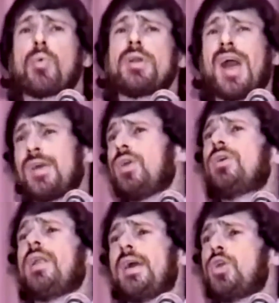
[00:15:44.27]
We're not going to
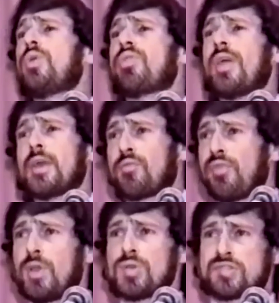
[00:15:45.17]
let you think for
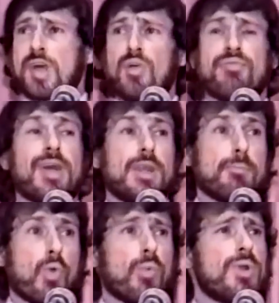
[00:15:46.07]
yourself
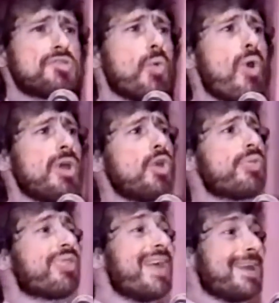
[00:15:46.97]
anymore. We'll do all your
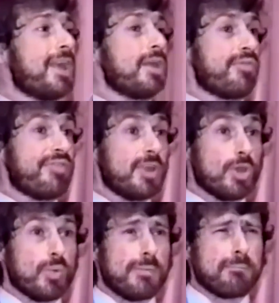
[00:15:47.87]
thinking for you.